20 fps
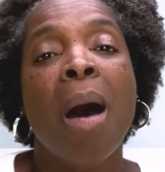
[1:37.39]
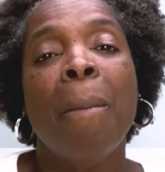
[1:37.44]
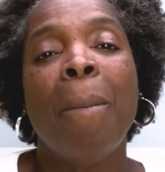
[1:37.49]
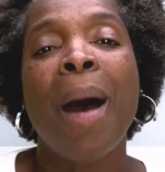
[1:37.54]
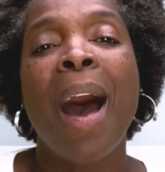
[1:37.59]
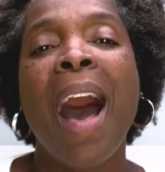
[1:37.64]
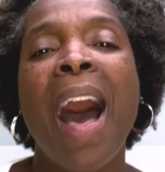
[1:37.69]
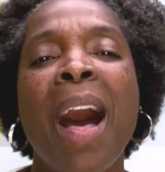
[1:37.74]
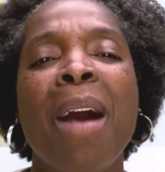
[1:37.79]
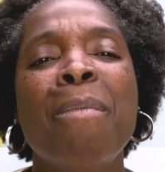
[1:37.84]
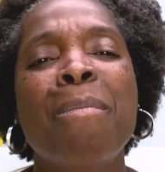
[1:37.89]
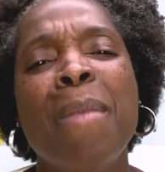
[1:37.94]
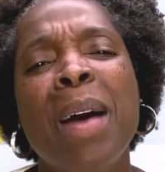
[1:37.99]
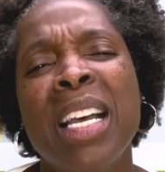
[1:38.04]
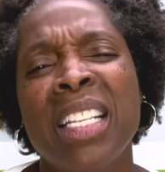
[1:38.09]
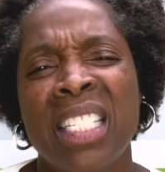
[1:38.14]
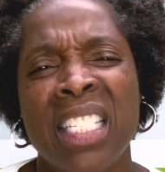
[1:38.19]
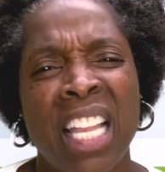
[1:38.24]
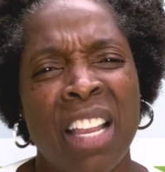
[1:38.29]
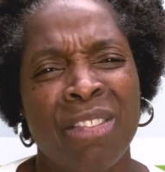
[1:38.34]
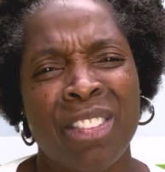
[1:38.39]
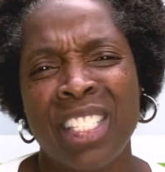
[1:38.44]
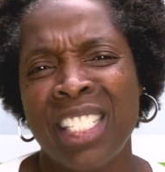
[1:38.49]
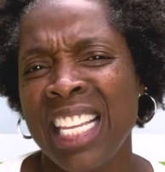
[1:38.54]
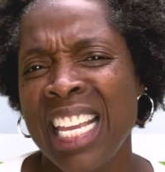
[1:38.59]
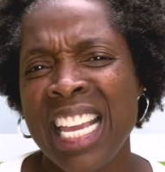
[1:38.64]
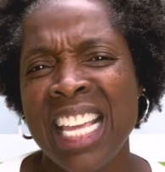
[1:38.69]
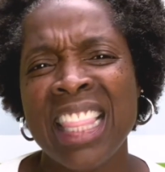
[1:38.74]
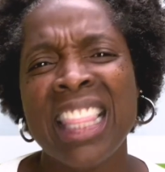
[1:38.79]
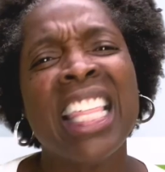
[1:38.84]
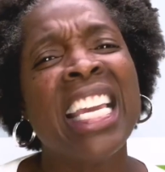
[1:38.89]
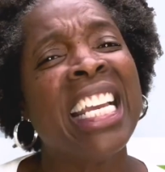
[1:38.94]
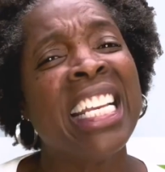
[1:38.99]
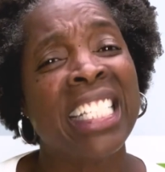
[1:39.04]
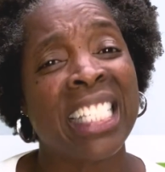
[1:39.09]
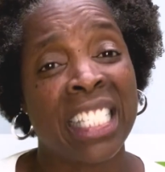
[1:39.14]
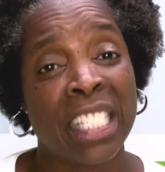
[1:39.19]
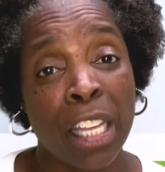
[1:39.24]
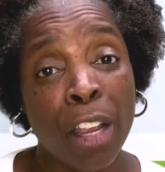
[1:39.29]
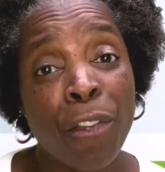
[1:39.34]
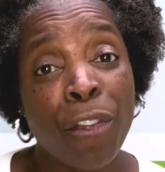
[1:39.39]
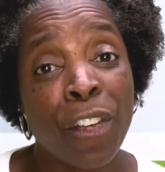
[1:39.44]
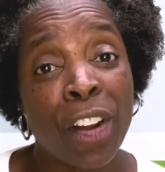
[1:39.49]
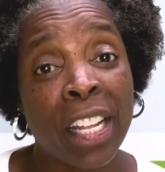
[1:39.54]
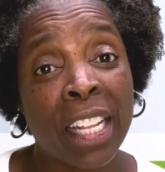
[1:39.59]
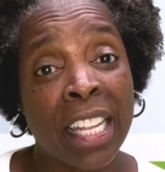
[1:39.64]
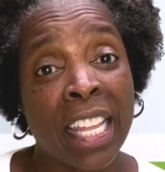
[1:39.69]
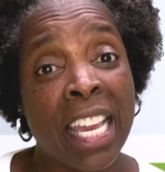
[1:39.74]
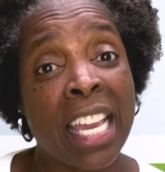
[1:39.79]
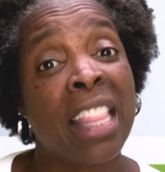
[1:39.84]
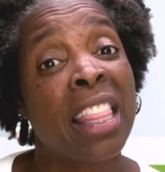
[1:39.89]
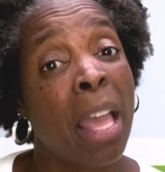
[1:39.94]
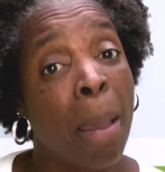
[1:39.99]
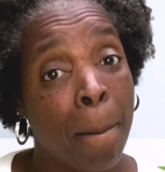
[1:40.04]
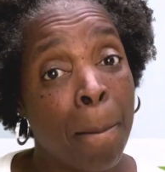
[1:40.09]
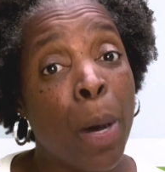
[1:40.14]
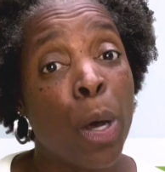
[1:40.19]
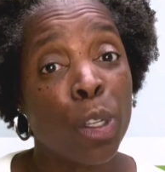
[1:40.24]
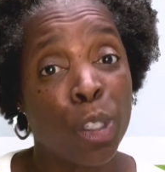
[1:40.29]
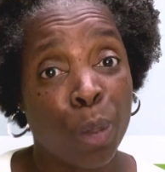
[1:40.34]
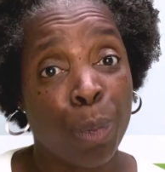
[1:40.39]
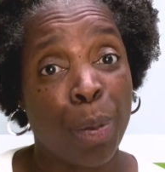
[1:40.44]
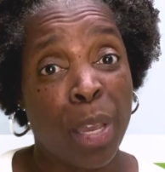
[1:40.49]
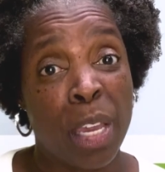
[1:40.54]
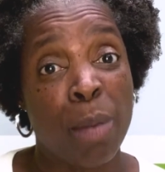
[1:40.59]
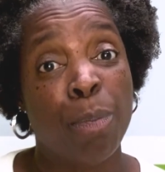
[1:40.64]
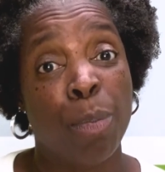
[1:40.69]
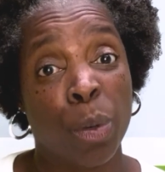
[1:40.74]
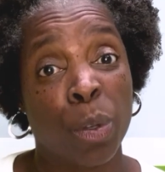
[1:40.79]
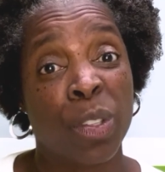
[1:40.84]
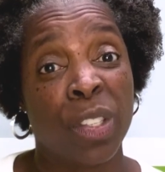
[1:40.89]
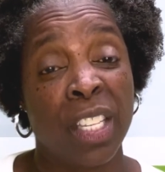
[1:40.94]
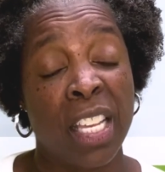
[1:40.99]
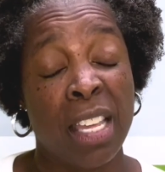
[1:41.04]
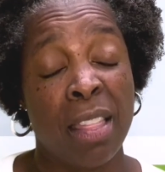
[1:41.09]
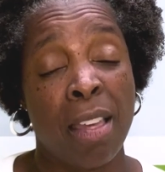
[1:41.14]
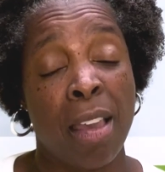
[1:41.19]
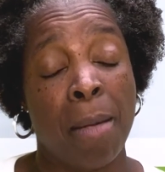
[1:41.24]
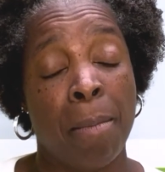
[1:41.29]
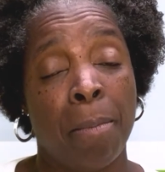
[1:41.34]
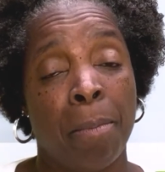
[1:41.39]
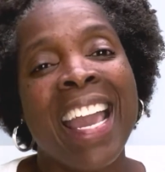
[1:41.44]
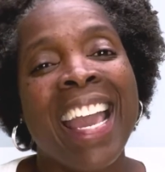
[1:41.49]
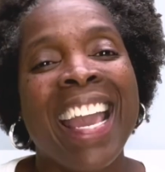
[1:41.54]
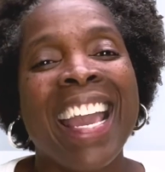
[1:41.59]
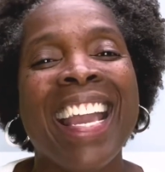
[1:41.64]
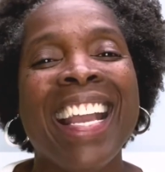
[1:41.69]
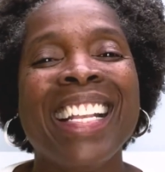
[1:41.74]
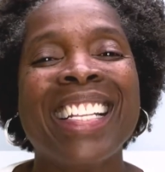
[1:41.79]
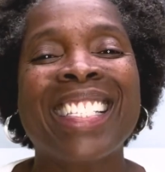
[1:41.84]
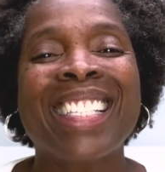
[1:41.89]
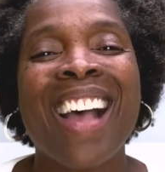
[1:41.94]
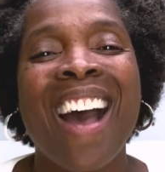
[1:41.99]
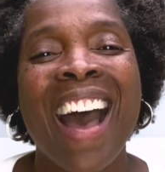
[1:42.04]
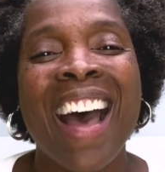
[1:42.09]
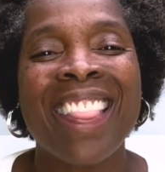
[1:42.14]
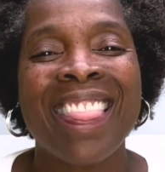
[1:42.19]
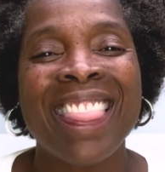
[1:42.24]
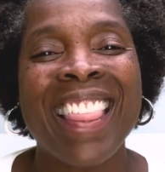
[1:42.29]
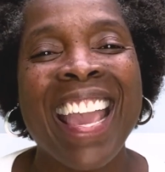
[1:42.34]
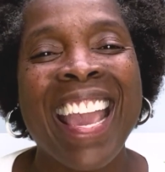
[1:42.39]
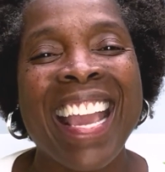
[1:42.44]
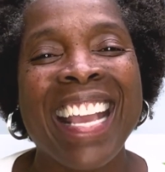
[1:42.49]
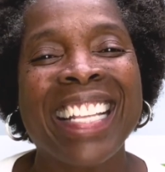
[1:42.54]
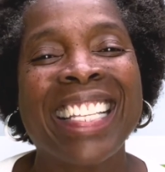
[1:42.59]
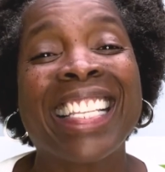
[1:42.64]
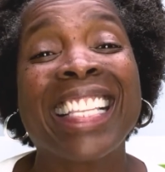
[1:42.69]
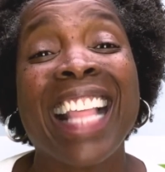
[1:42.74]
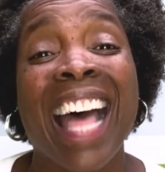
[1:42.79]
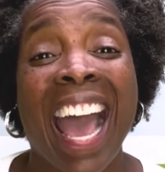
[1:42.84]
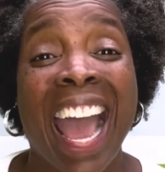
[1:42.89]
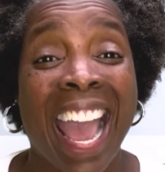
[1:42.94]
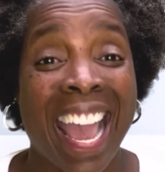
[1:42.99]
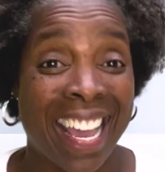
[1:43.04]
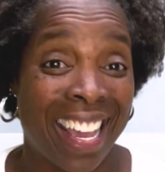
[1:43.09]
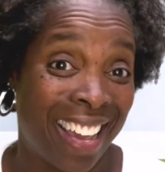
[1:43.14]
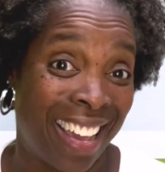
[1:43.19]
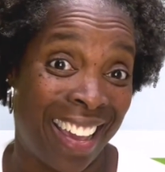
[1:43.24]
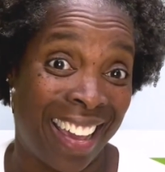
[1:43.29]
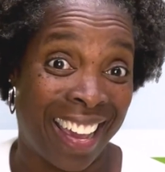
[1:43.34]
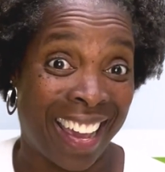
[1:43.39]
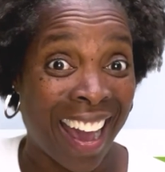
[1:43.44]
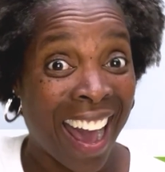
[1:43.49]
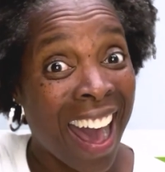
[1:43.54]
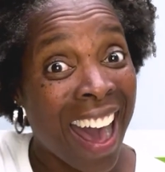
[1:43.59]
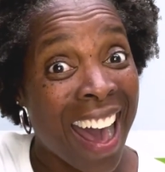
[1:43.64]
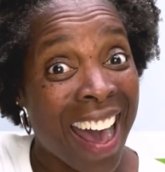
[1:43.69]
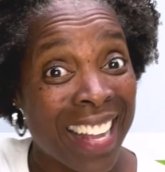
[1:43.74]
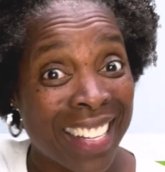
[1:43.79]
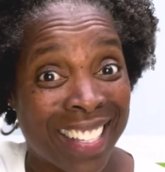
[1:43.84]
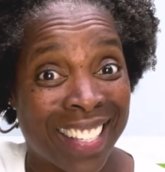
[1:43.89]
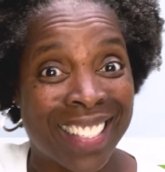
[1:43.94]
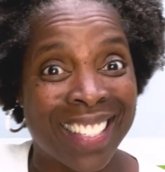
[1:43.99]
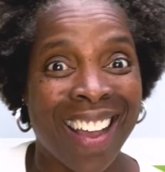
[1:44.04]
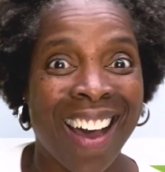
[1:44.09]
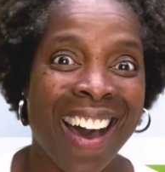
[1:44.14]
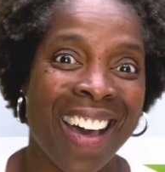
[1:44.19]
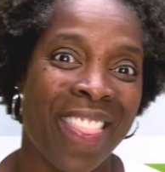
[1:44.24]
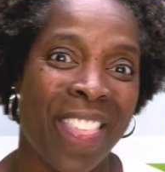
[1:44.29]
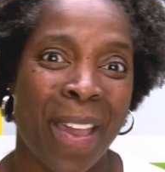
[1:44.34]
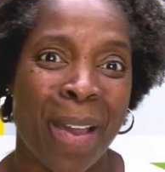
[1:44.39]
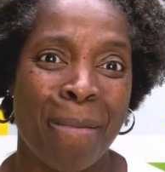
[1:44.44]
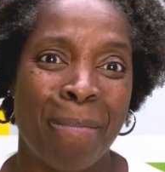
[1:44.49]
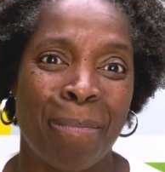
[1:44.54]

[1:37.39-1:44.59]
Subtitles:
Paul must have seen things differently than most people see them. He saw things like God saw them.